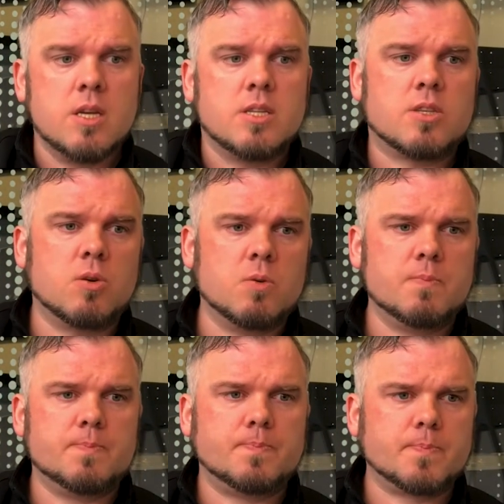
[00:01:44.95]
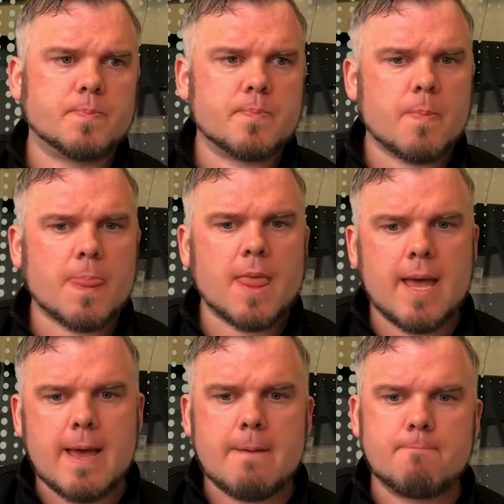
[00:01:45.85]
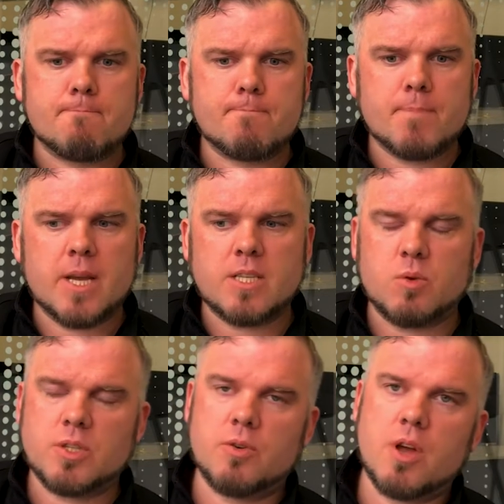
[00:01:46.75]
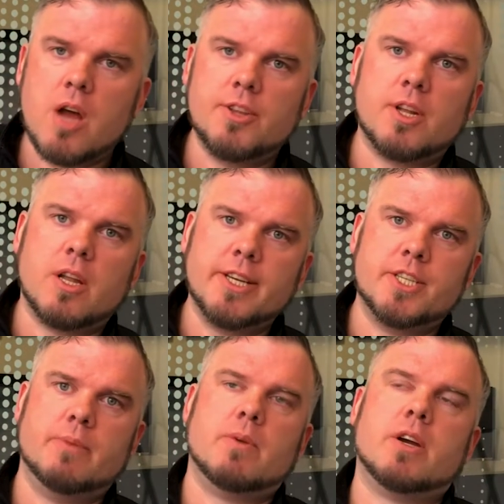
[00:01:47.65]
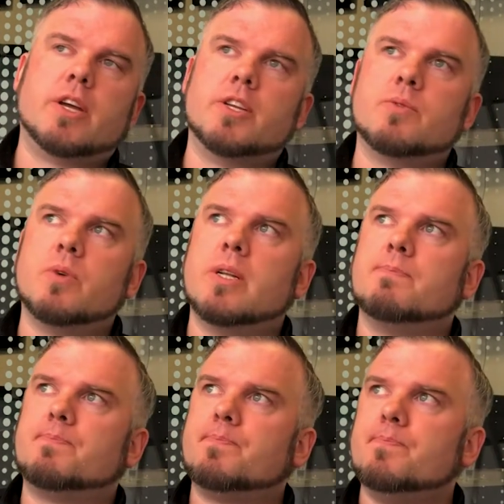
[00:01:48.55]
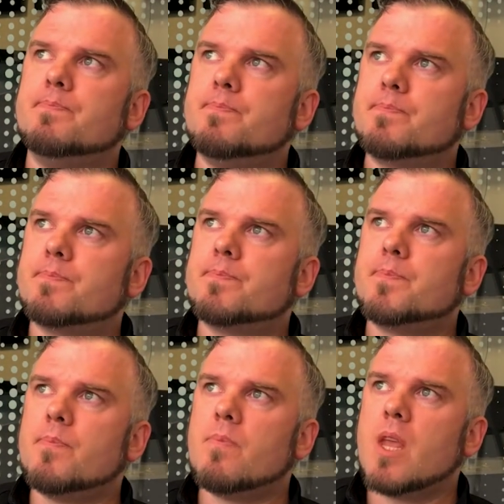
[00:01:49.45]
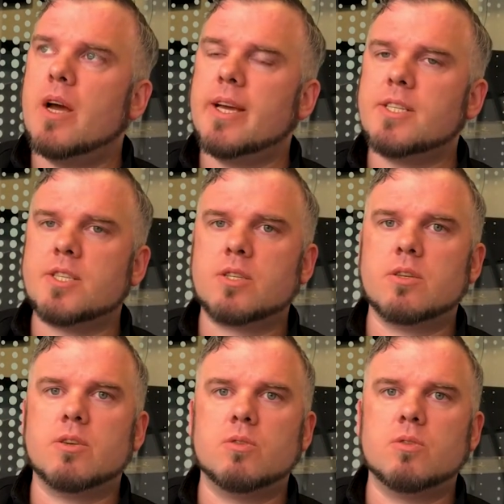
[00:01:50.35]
So, I guess what's going on in the lighting market? Well, I guess,